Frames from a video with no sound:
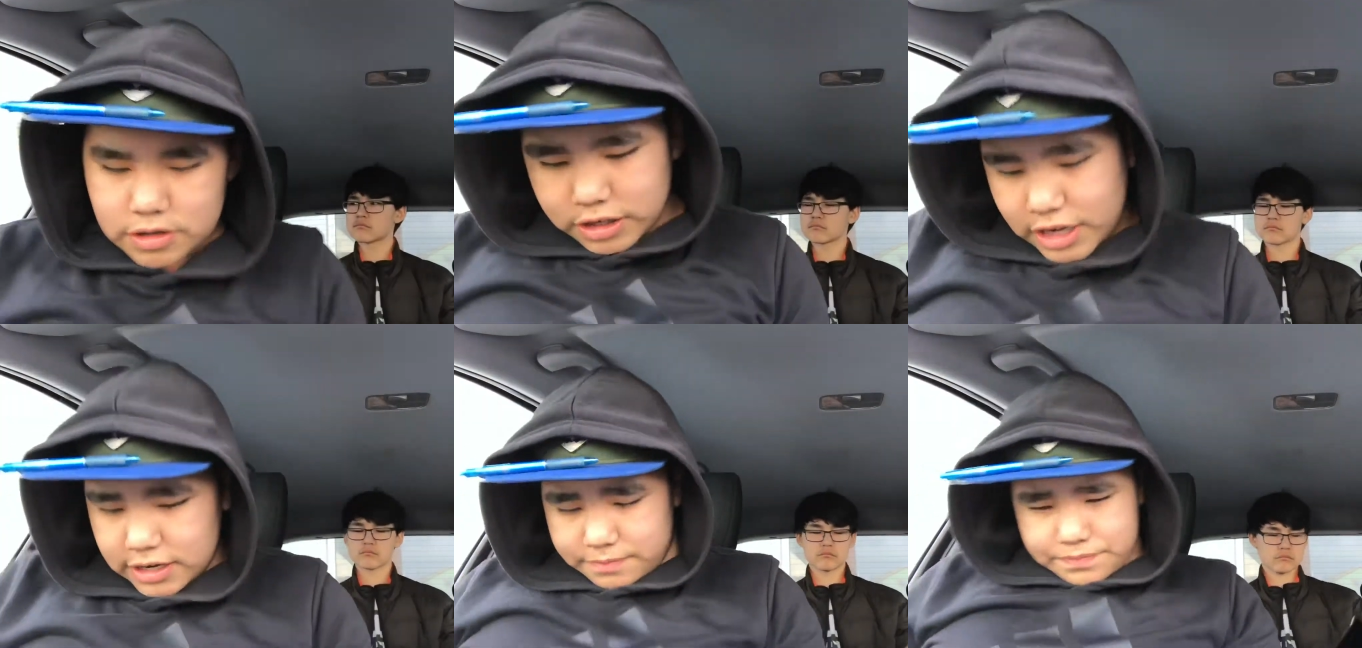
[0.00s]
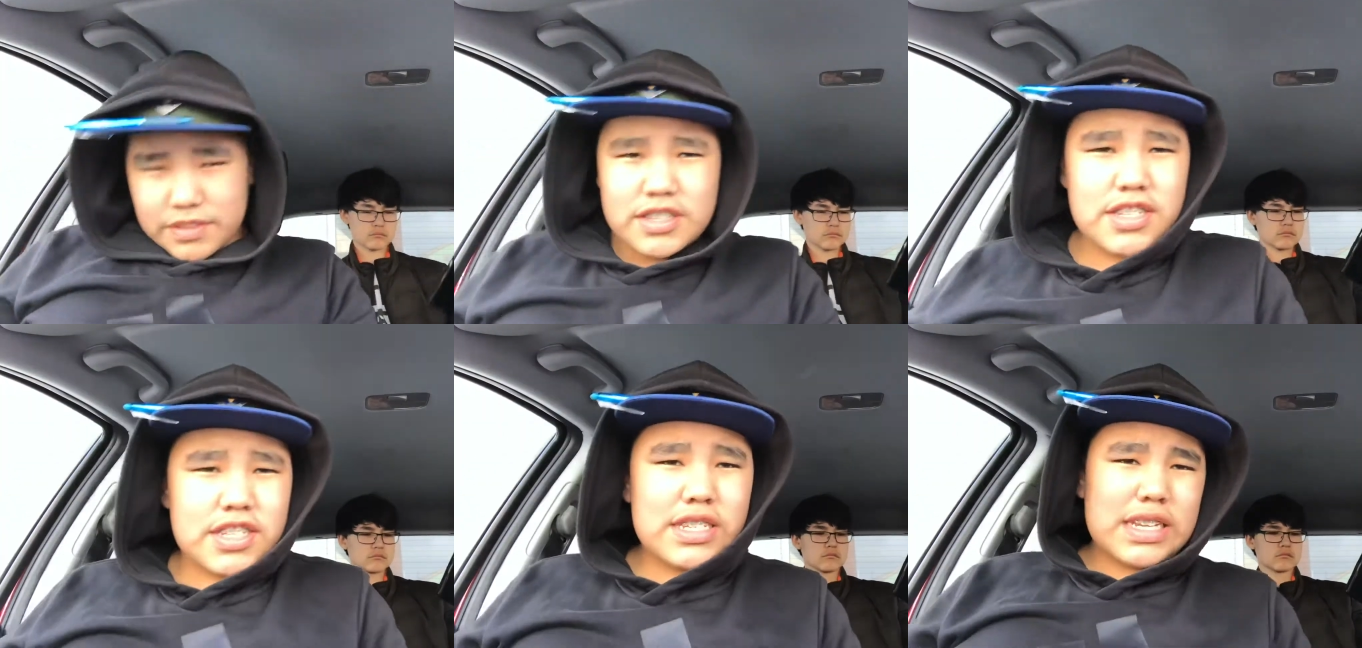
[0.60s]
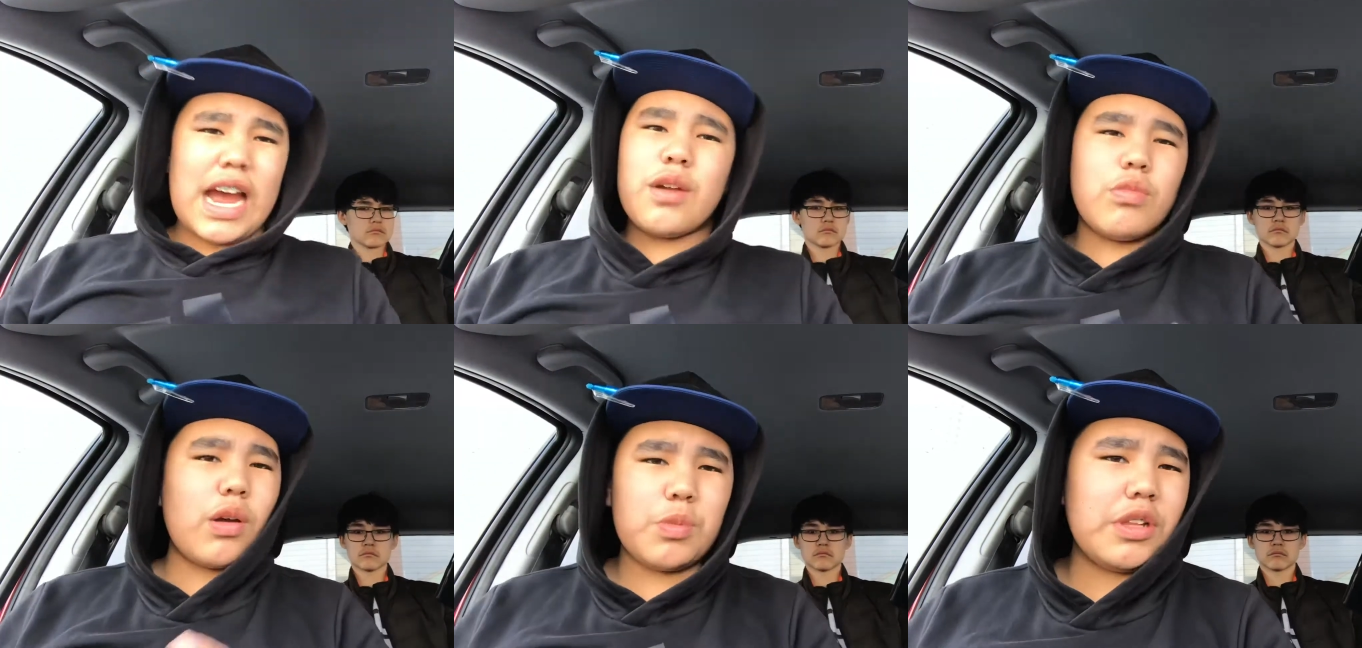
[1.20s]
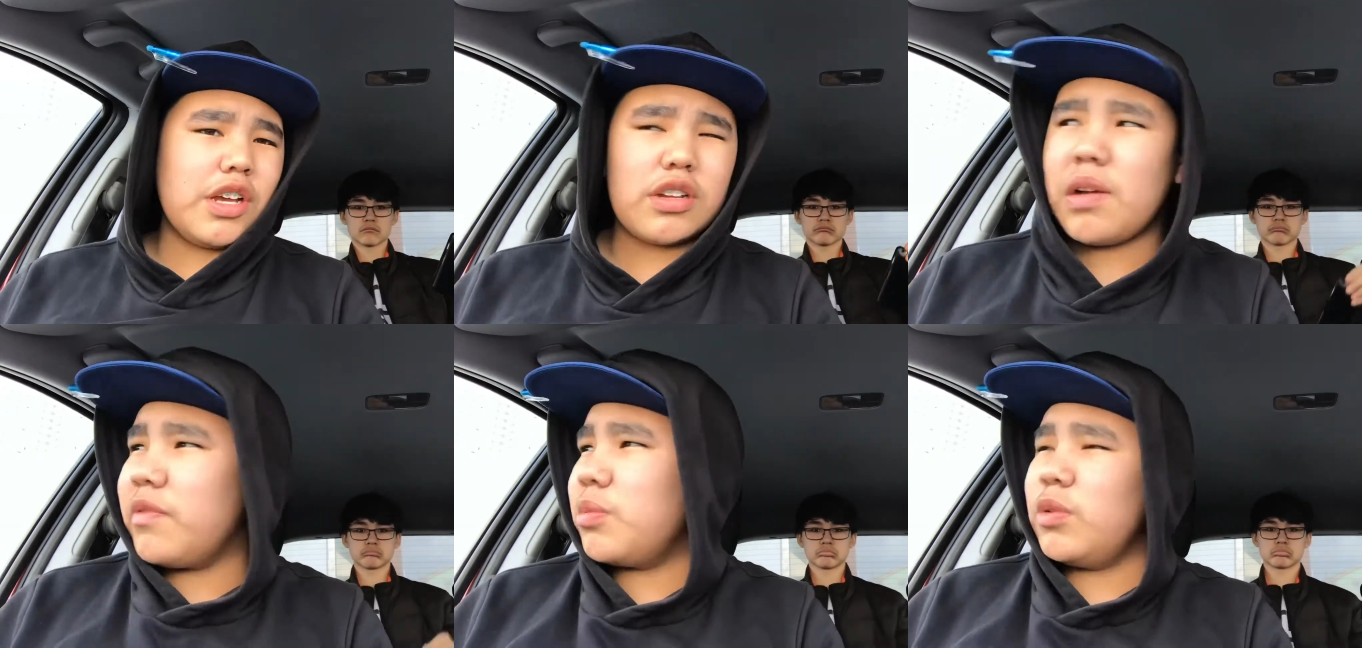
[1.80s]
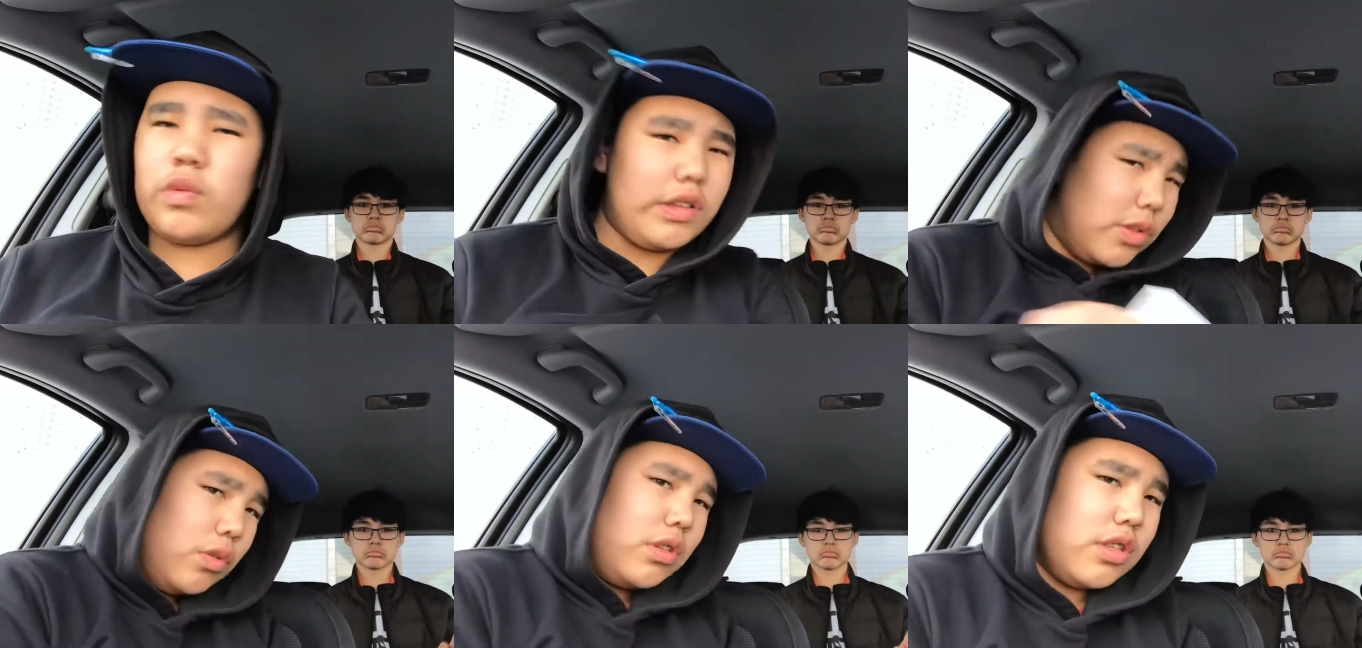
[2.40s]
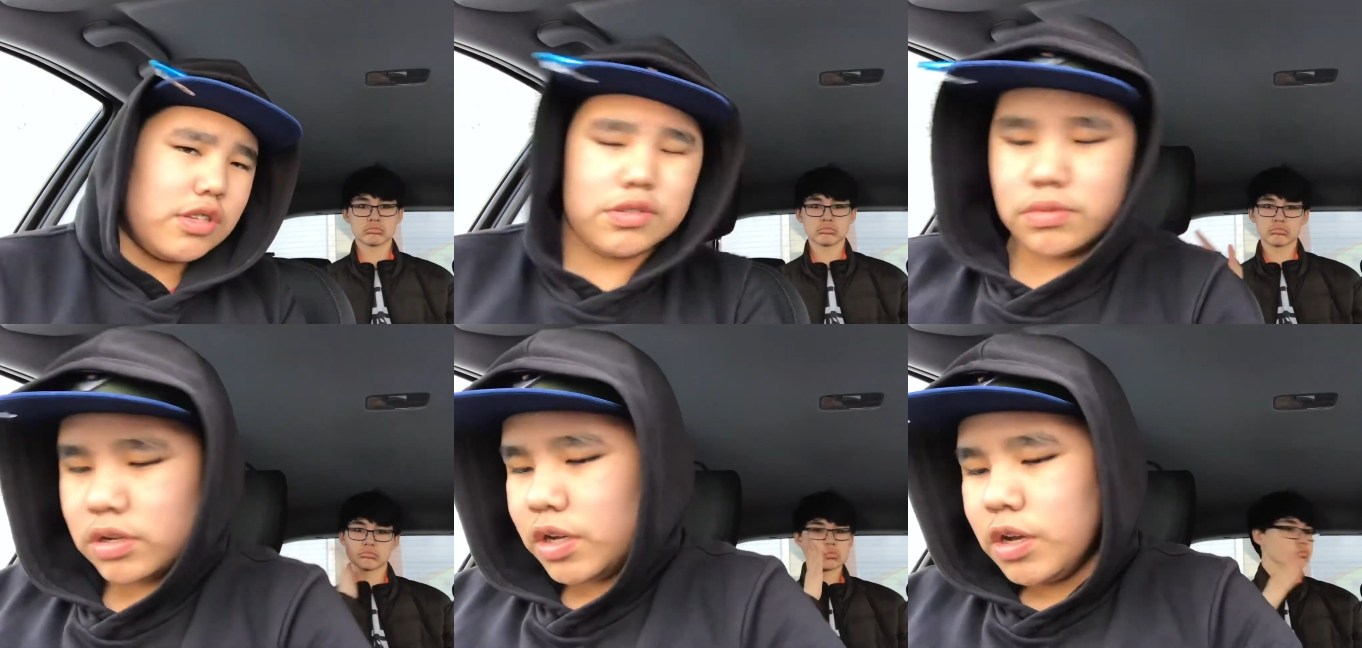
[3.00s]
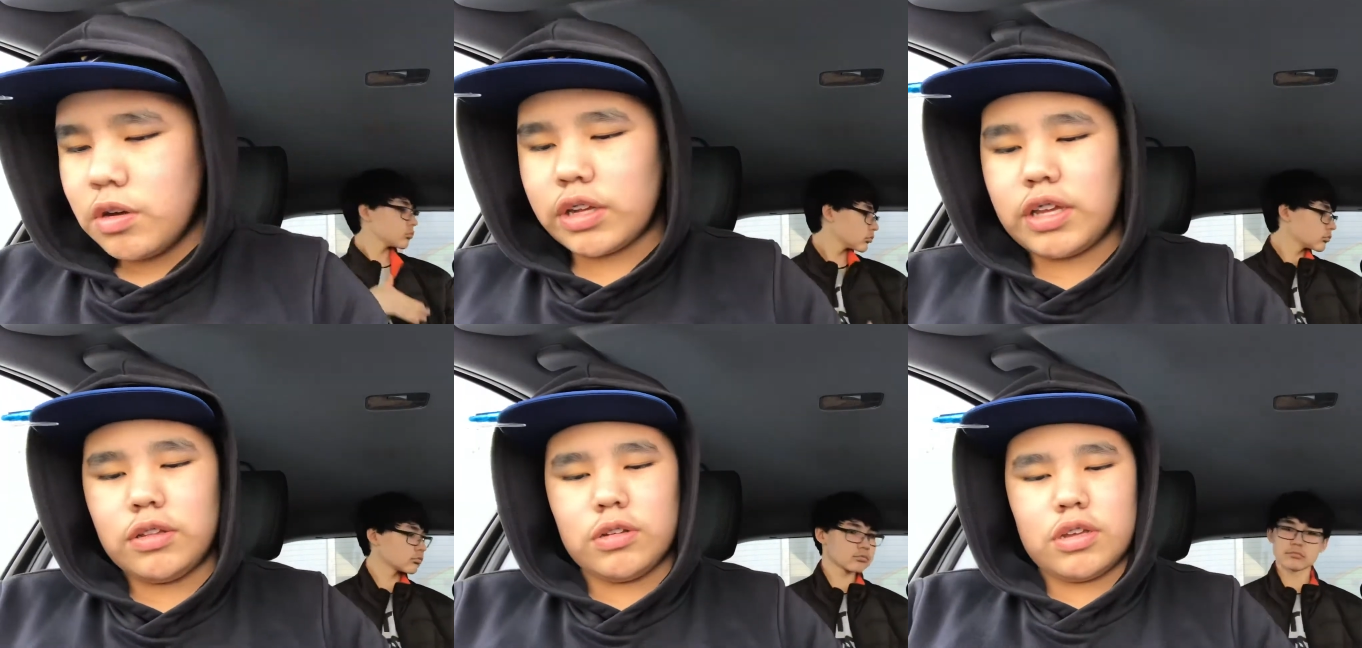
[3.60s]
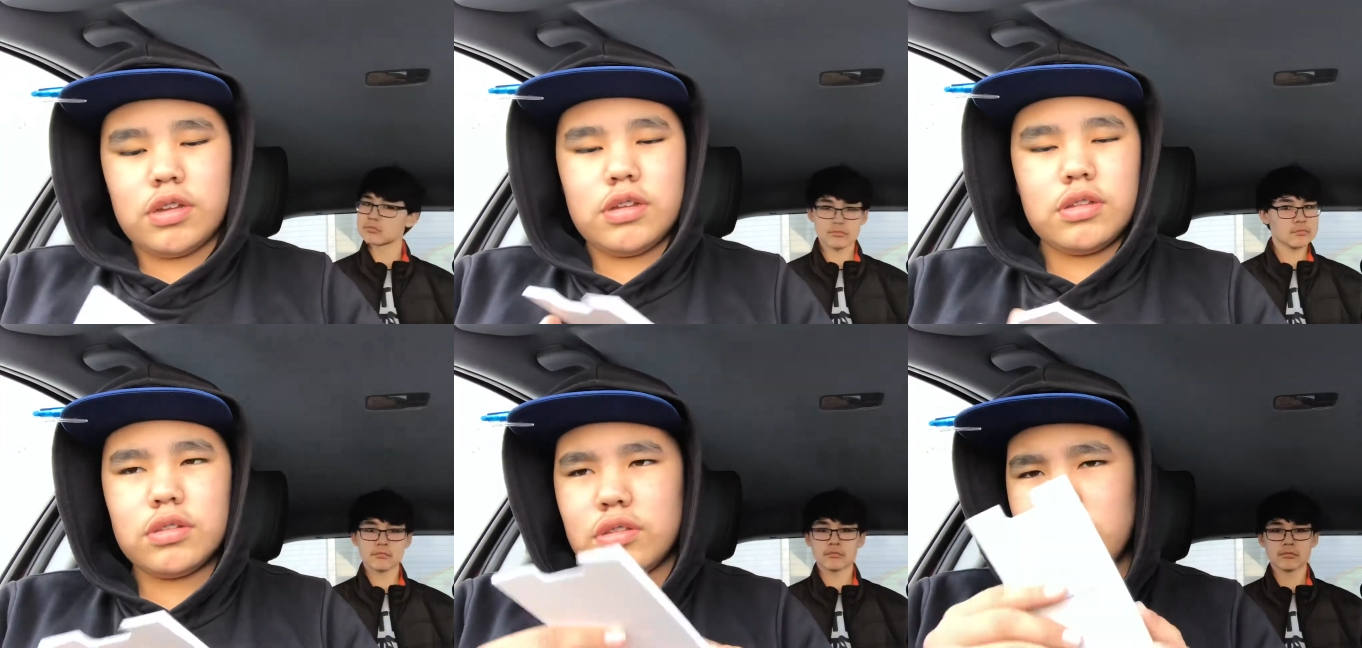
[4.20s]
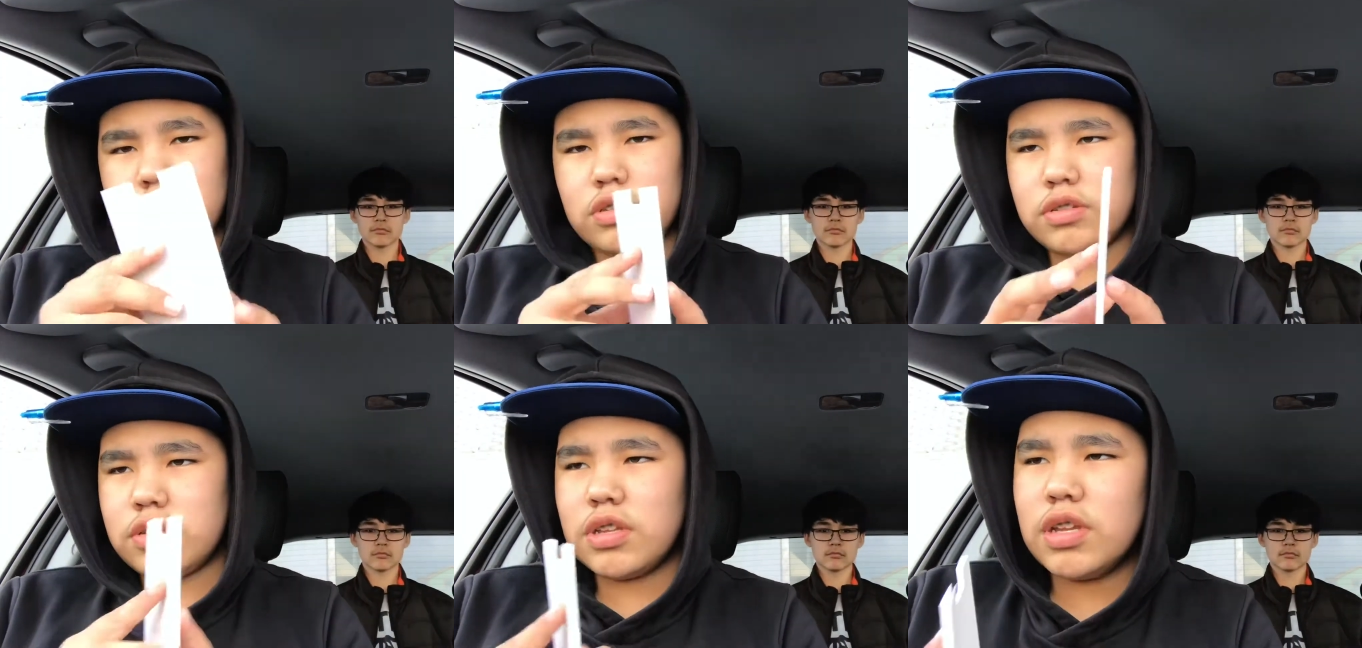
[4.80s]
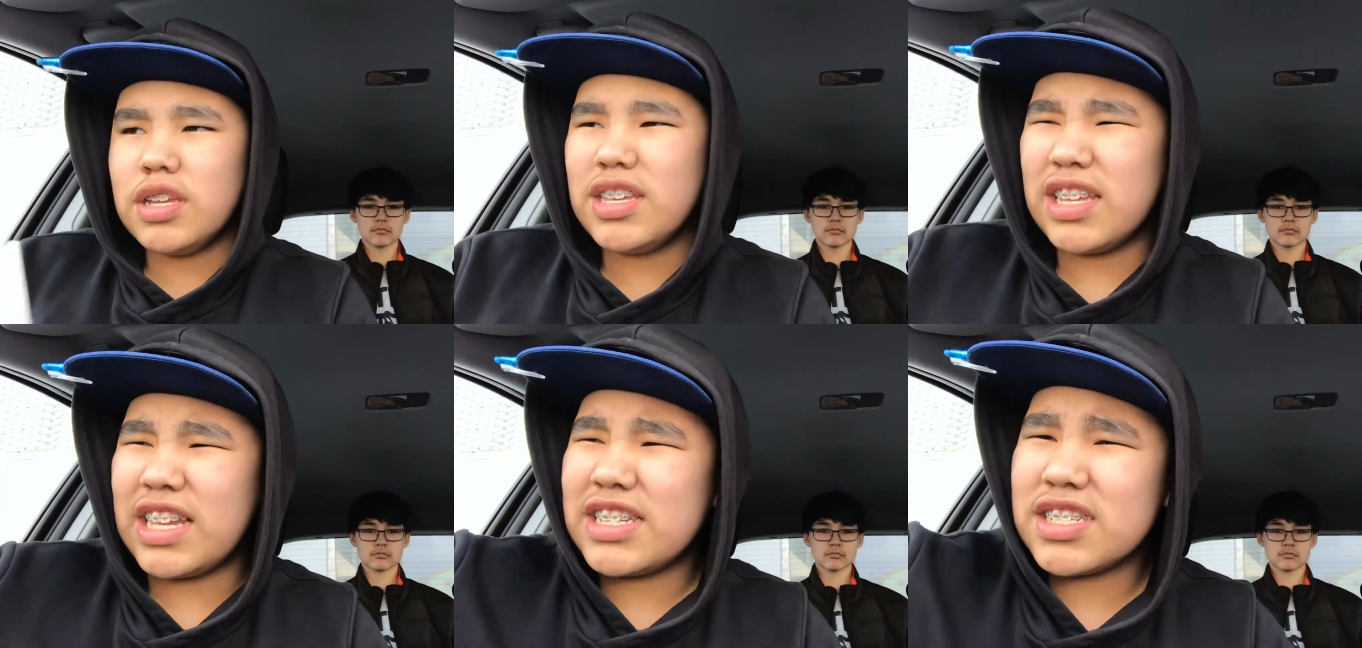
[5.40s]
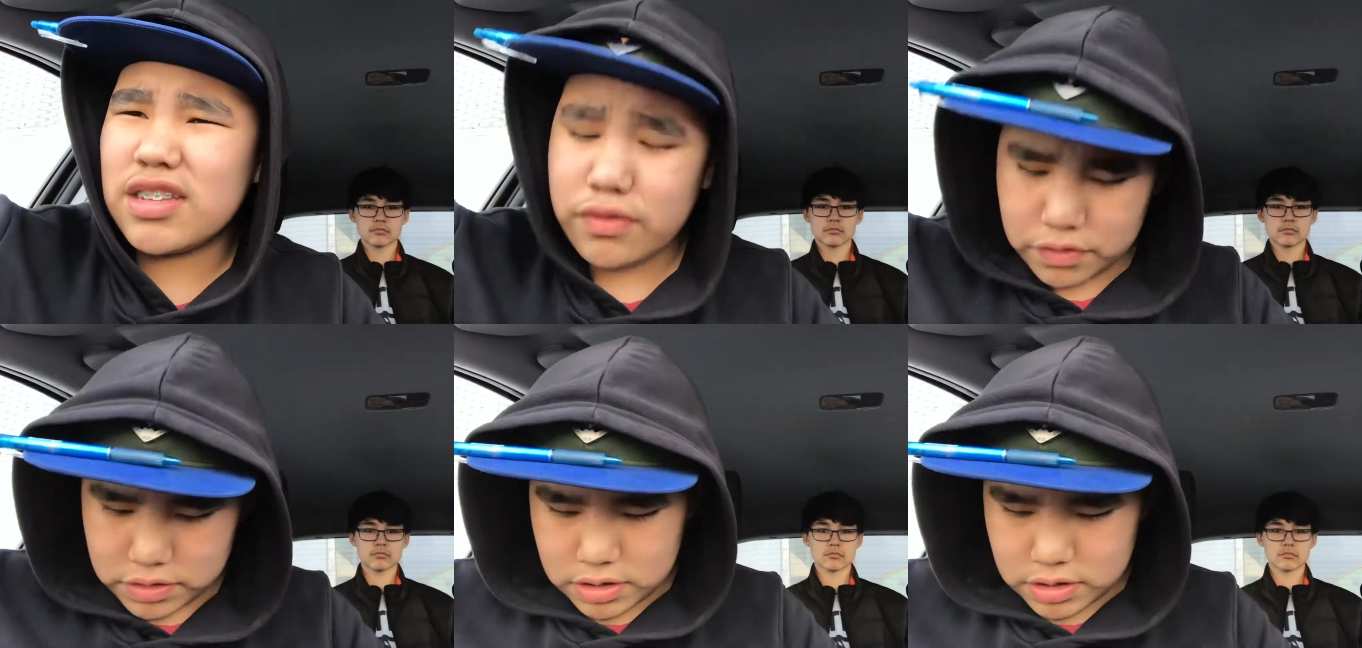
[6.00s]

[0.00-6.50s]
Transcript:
Speaker 1: Okay, this is I'm I'm really uncomfortable while doing this. Okay, look. Just that stuff.